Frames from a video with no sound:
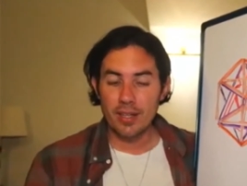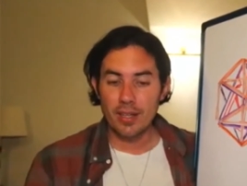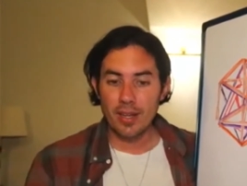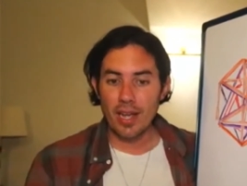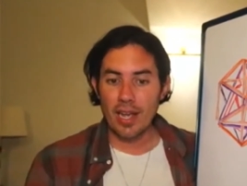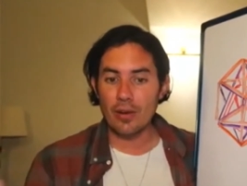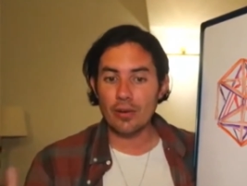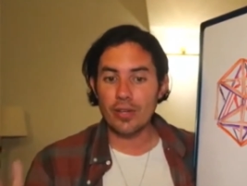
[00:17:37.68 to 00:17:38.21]

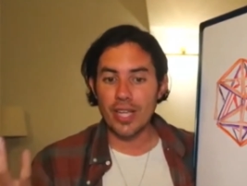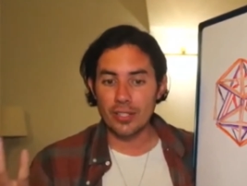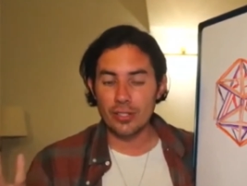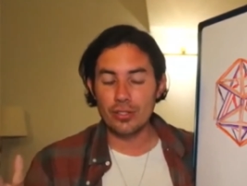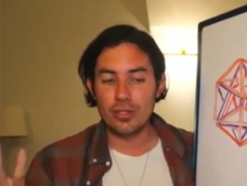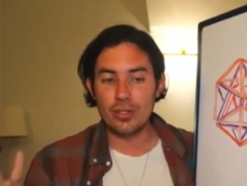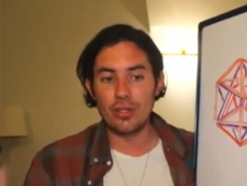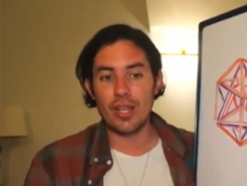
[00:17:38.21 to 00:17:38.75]
How can
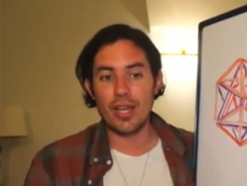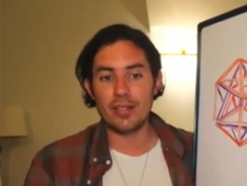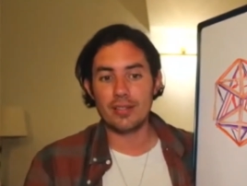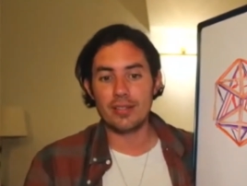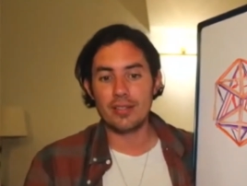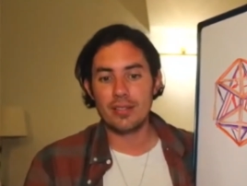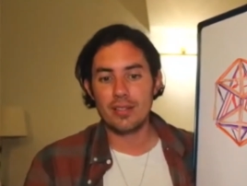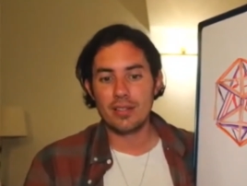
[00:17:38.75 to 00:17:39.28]
you do that?
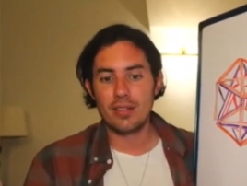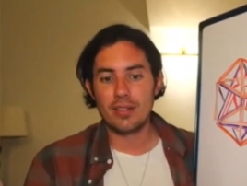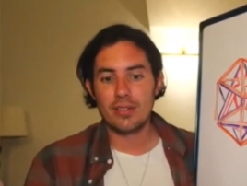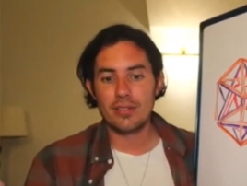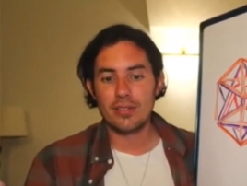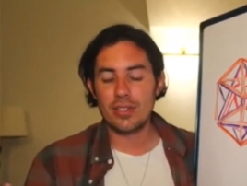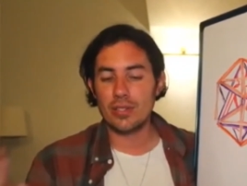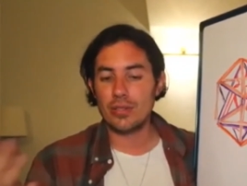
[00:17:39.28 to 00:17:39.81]

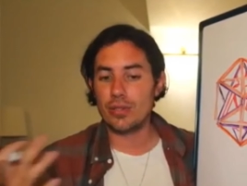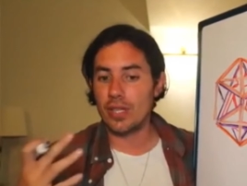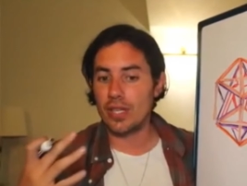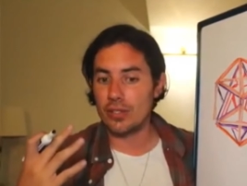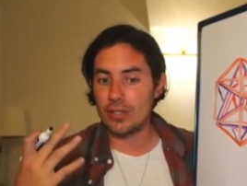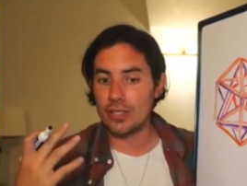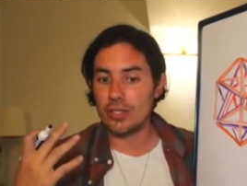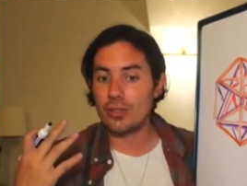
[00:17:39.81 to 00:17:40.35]
So,
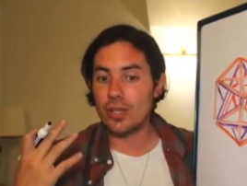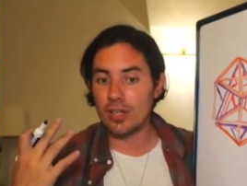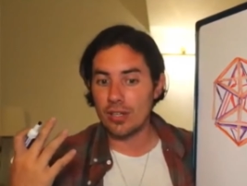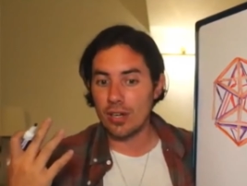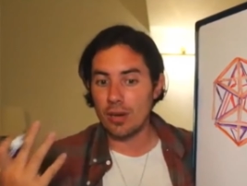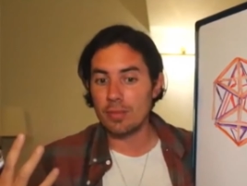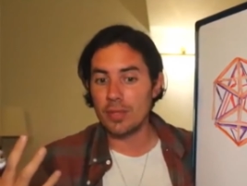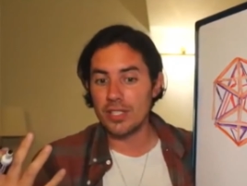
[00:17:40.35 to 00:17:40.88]
in order to
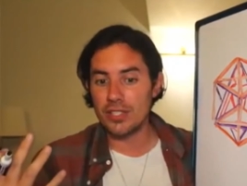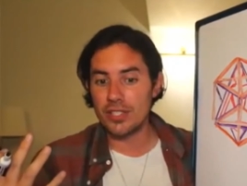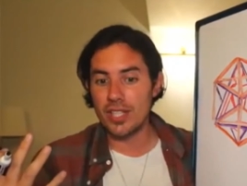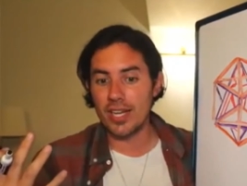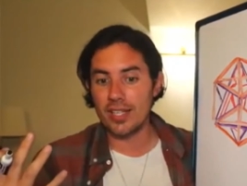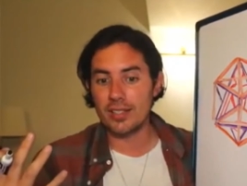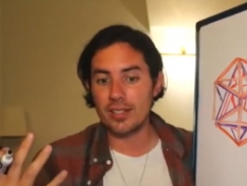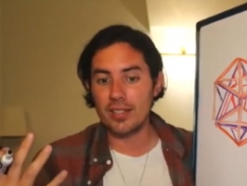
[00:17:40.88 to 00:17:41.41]
accomplish
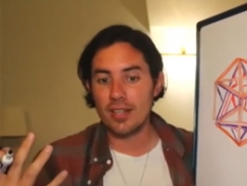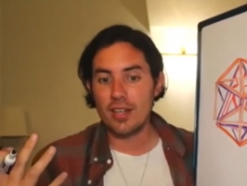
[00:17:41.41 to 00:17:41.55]
that,